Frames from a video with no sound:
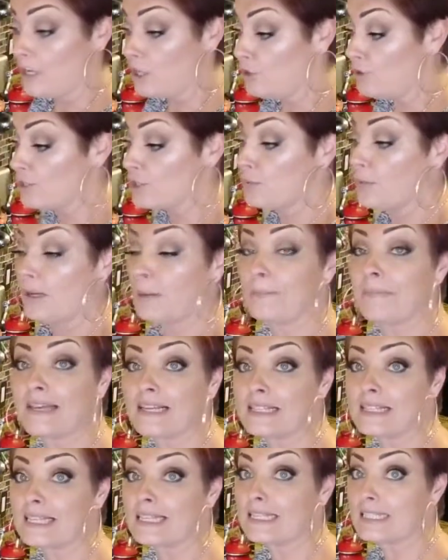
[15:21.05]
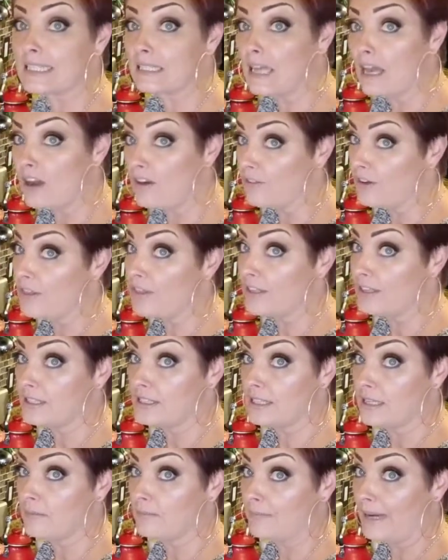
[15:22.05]
You just want to mix it until everything's
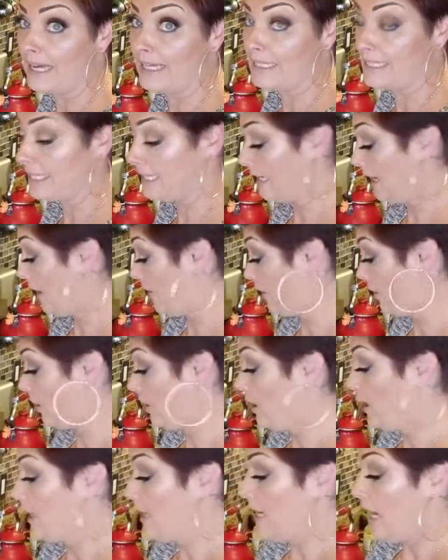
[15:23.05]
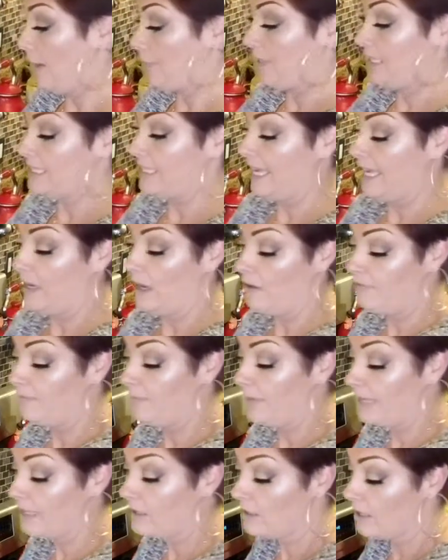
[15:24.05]
combined together. I'm going to take off
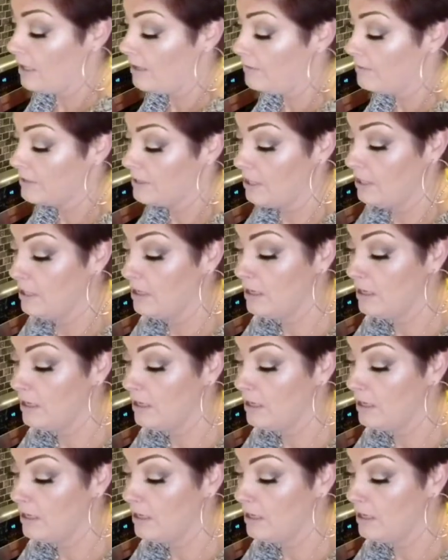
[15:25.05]
my gloves.